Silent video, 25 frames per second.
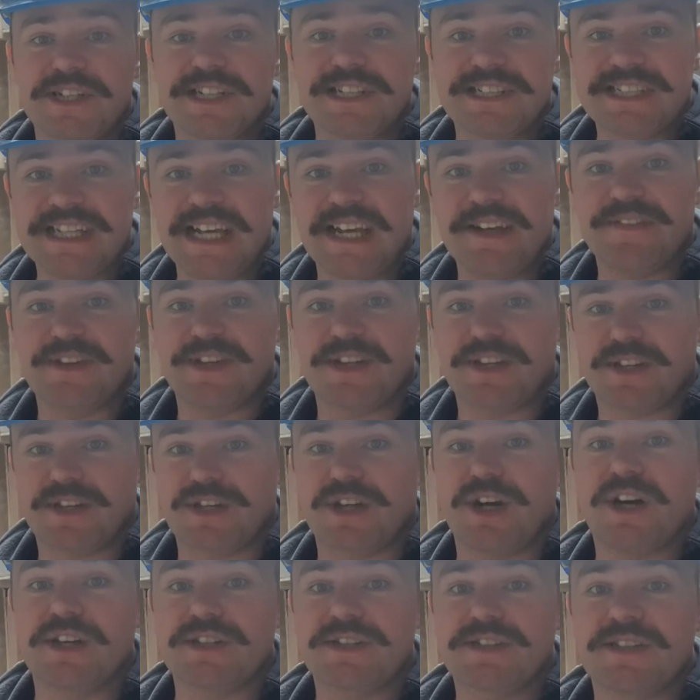to save you the
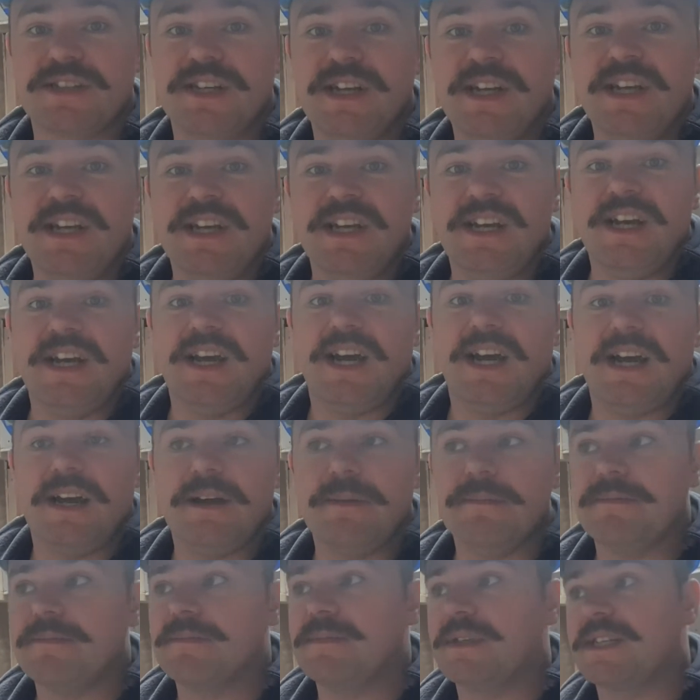cost.
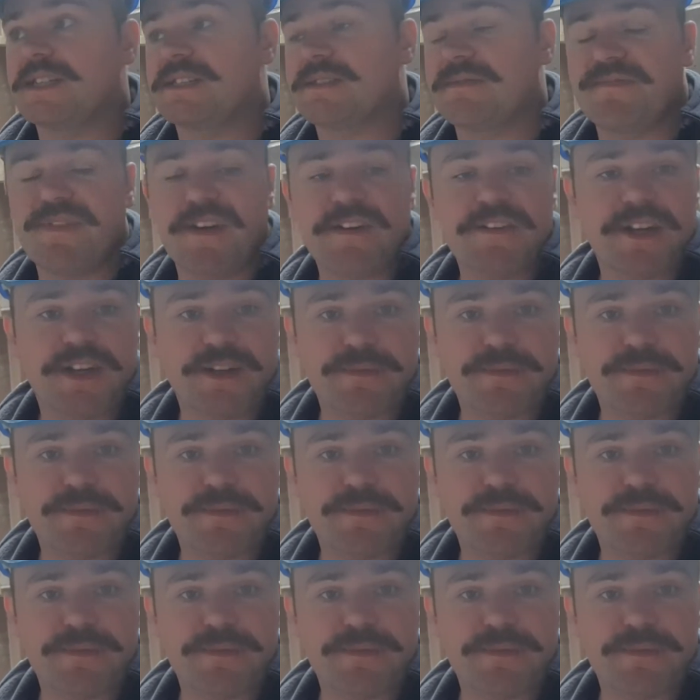It's very